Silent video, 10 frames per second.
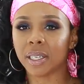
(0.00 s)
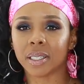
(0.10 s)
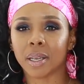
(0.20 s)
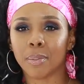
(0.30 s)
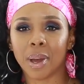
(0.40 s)

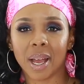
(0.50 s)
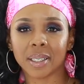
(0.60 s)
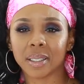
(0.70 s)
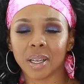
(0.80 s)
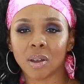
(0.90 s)
this by
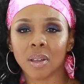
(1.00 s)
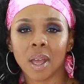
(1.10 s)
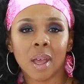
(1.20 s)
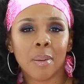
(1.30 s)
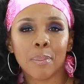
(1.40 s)
itself,
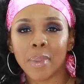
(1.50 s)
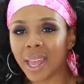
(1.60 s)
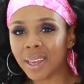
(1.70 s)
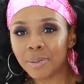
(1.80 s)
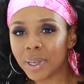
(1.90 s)

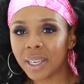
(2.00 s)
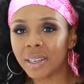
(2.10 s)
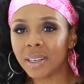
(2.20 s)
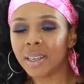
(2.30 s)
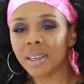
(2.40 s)

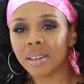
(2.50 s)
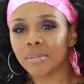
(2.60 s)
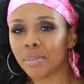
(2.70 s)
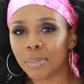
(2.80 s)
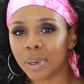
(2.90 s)
maybe,
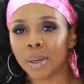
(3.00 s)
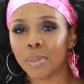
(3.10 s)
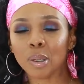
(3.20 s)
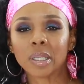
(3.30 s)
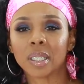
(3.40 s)
but
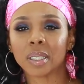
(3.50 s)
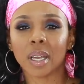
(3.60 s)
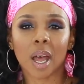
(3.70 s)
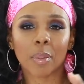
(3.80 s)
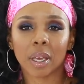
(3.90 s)
most of the
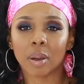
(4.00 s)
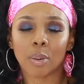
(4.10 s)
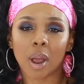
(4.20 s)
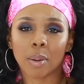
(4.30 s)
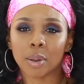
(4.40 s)
time it'll
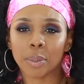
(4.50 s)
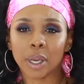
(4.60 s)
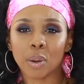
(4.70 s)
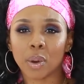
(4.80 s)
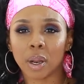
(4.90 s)
probably be
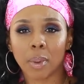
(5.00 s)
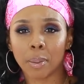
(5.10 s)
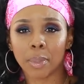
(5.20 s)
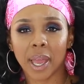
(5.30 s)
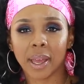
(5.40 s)
in one of my
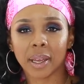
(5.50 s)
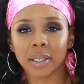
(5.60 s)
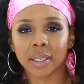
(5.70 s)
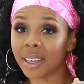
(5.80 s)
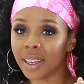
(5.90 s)

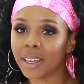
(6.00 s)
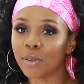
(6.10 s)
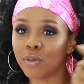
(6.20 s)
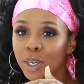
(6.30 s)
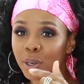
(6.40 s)
bags. A
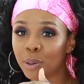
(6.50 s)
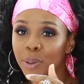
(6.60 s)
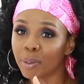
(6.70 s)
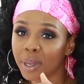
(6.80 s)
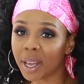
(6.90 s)
hint video
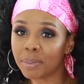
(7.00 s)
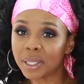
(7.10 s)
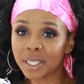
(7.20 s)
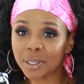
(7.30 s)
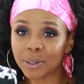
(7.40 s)
will be
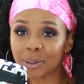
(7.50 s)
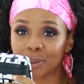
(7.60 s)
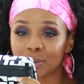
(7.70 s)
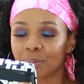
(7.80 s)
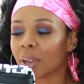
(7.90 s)
coming
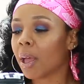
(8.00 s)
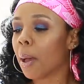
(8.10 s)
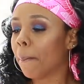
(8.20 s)
soon. Like I